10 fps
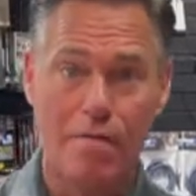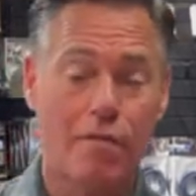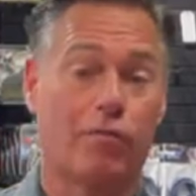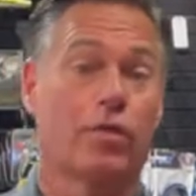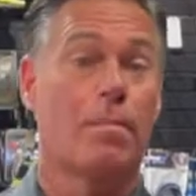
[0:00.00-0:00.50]

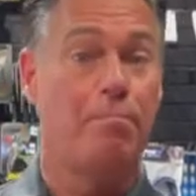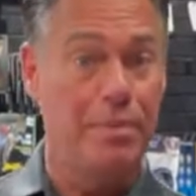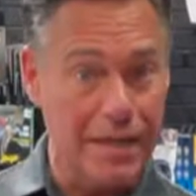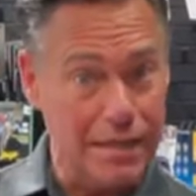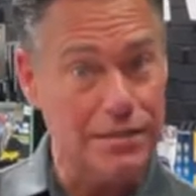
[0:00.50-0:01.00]
for the
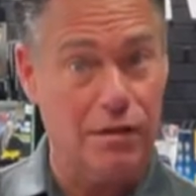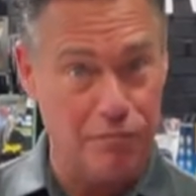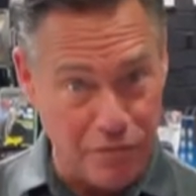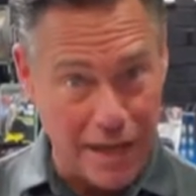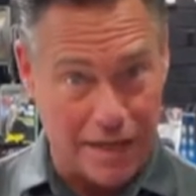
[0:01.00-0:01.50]
biggest
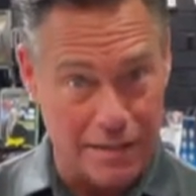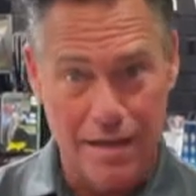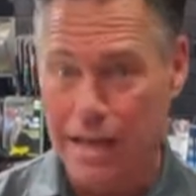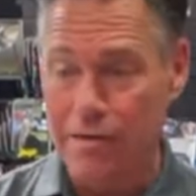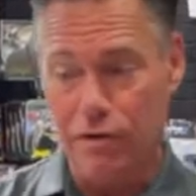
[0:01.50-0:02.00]
effect
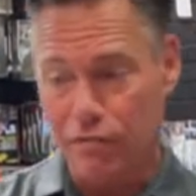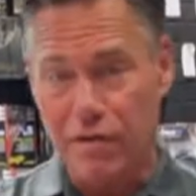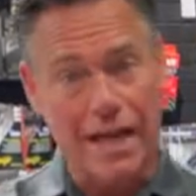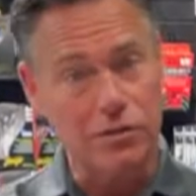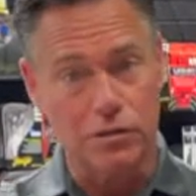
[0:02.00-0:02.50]
even a
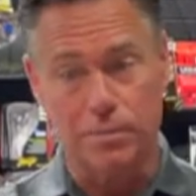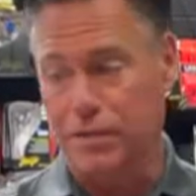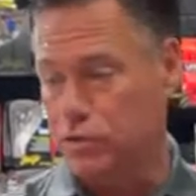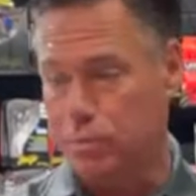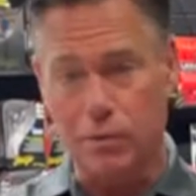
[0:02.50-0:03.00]
factory speaker
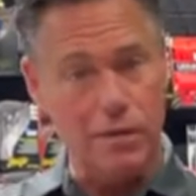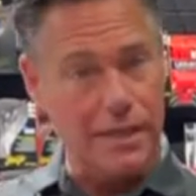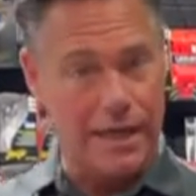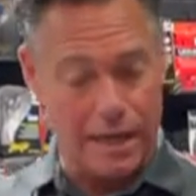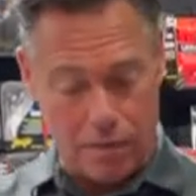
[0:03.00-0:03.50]
just pulling that
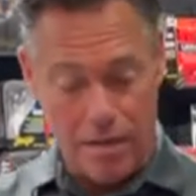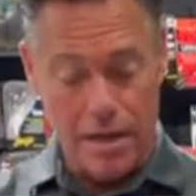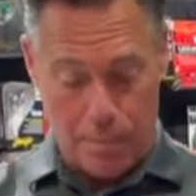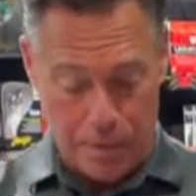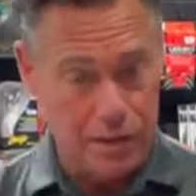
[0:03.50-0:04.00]
out
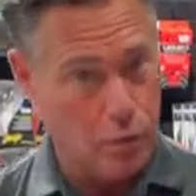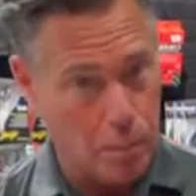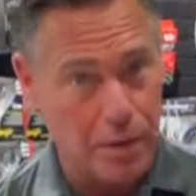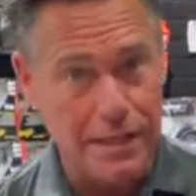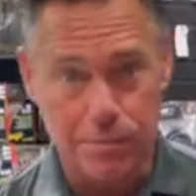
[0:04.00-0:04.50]
put in a
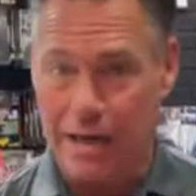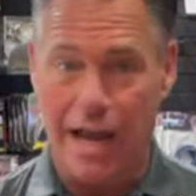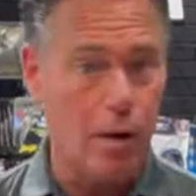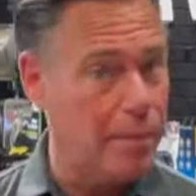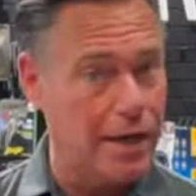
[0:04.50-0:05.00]
replacement
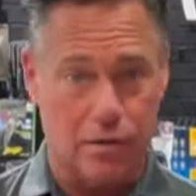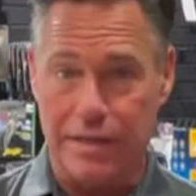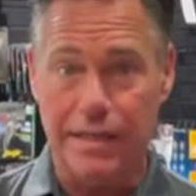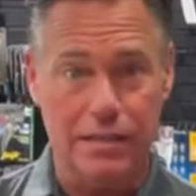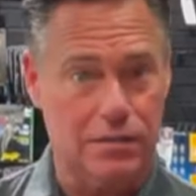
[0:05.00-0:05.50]
Alpine or
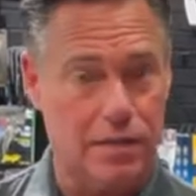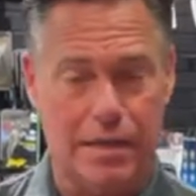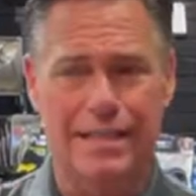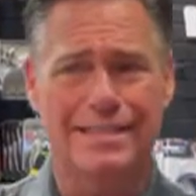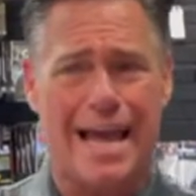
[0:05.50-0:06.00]
ES, and it
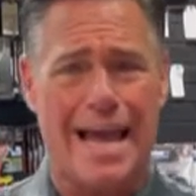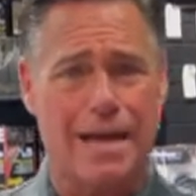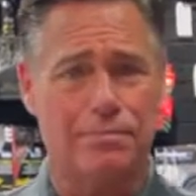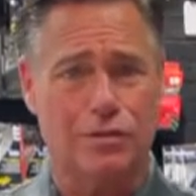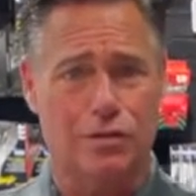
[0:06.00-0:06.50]
is
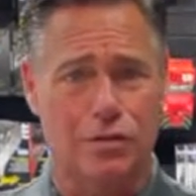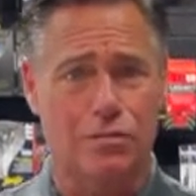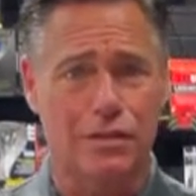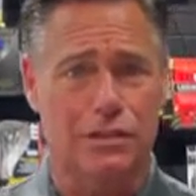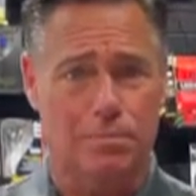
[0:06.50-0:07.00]

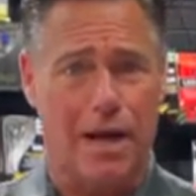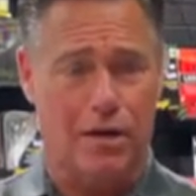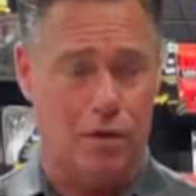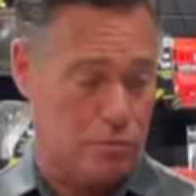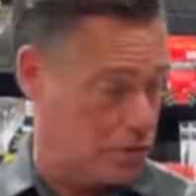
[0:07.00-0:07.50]
absolutely spot
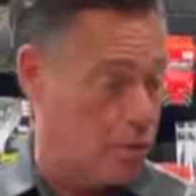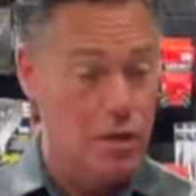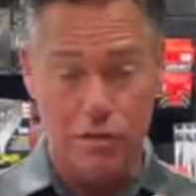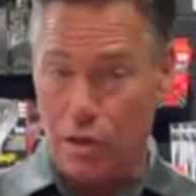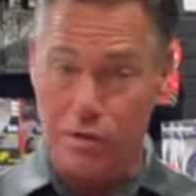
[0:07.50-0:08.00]
on. So
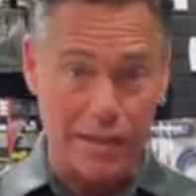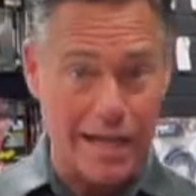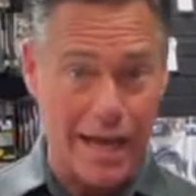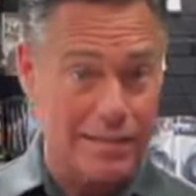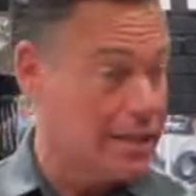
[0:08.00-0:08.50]
talk to the
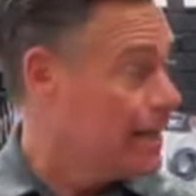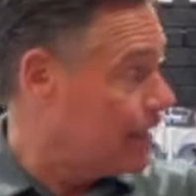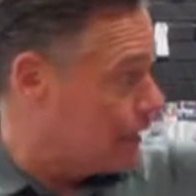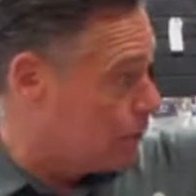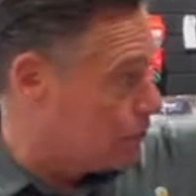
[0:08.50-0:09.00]
guys,
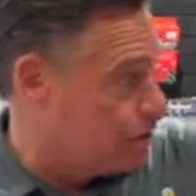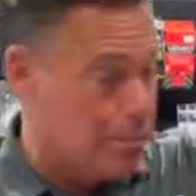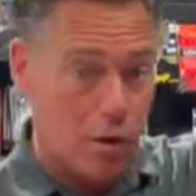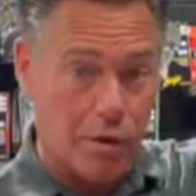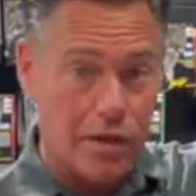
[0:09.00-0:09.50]
got a little
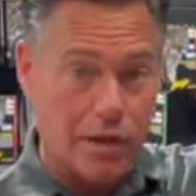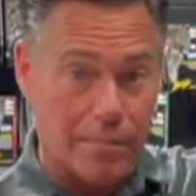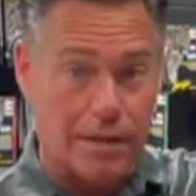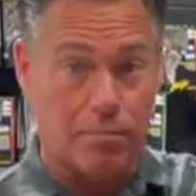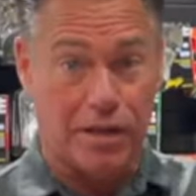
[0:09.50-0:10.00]
demo where you can come
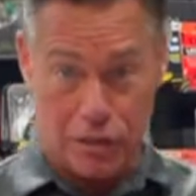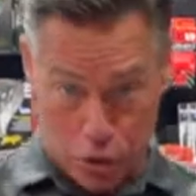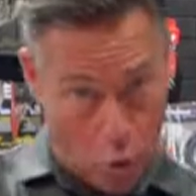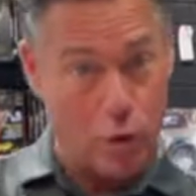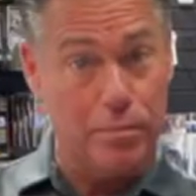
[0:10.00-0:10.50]
in and play
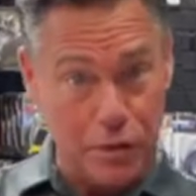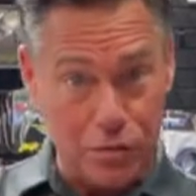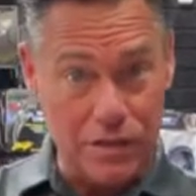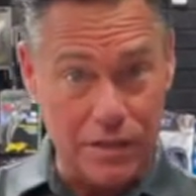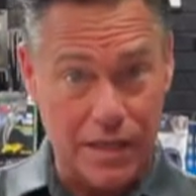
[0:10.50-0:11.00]
your
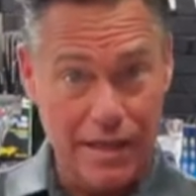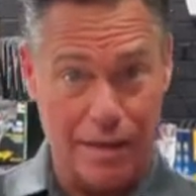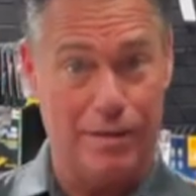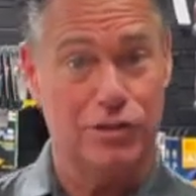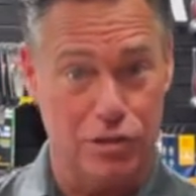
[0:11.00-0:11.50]
music and
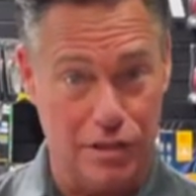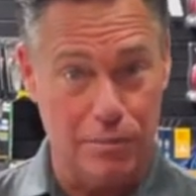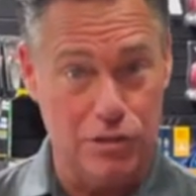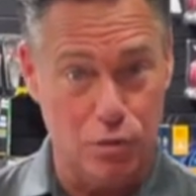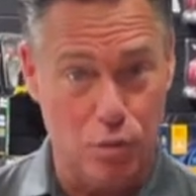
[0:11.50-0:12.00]
make sure you get
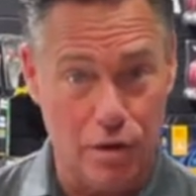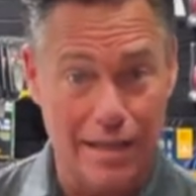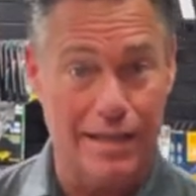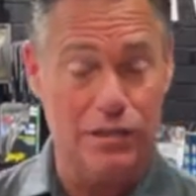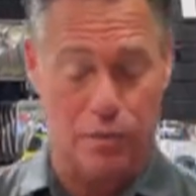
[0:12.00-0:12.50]
what you want.
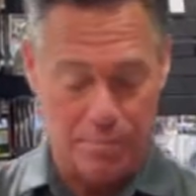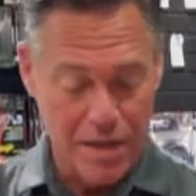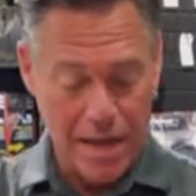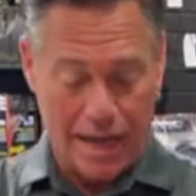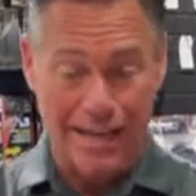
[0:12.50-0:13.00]
And guess what?
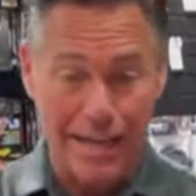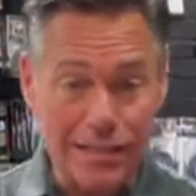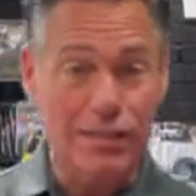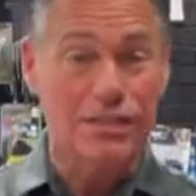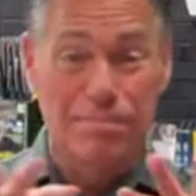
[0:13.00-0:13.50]
Unless
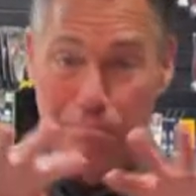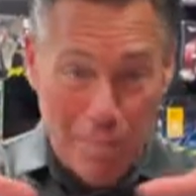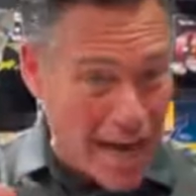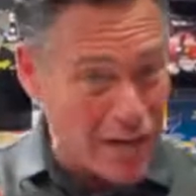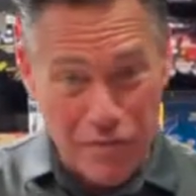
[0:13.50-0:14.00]
there's
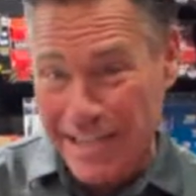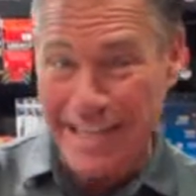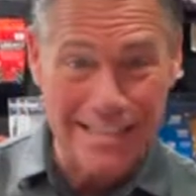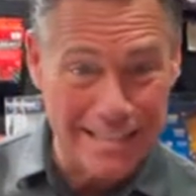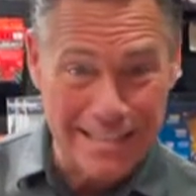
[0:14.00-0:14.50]

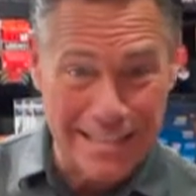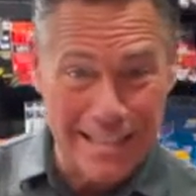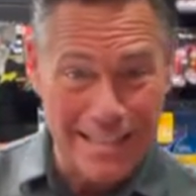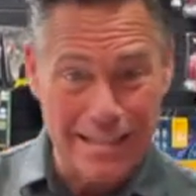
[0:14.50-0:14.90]
modifications needed,